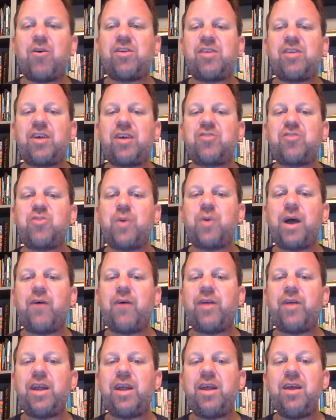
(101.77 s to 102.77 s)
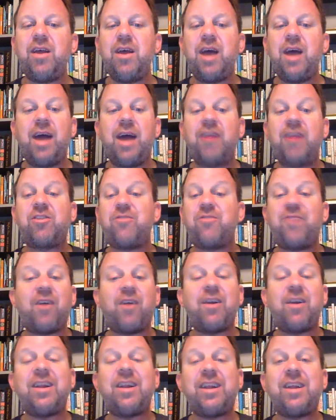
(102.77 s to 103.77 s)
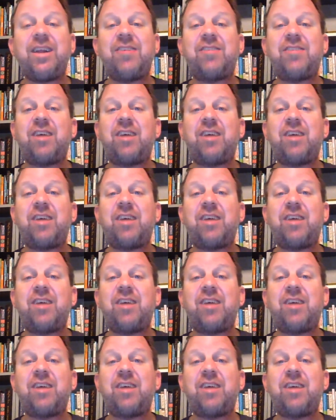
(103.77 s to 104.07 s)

sexuality and, at the very least,